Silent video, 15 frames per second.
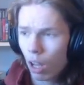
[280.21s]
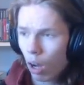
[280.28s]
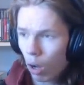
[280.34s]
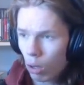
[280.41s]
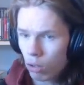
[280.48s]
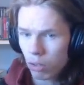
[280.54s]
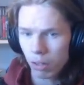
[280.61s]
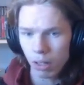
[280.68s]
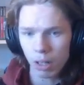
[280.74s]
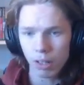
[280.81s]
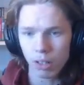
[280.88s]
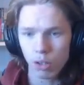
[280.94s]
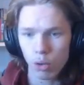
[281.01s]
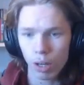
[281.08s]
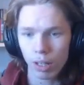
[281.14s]
Also, there is
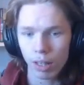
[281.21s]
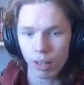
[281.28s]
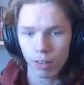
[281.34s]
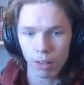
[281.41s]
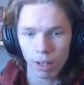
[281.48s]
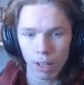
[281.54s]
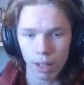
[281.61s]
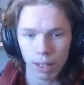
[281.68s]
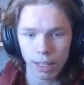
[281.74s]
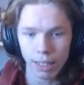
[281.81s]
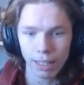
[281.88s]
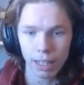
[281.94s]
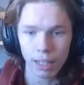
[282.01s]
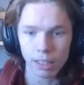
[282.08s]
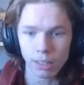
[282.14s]
a trick that is yet
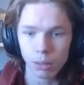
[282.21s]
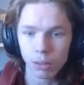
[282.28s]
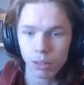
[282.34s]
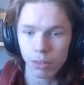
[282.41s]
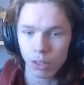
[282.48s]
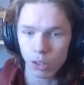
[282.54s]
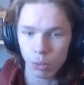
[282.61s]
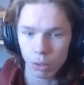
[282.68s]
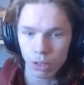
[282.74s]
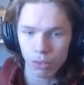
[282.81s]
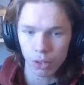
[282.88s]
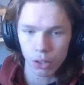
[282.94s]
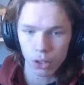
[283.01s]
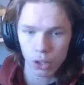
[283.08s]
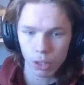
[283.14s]
again exclusive to the Switch
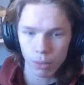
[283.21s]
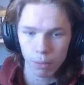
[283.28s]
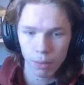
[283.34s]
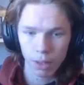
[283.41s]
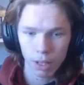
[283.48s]
version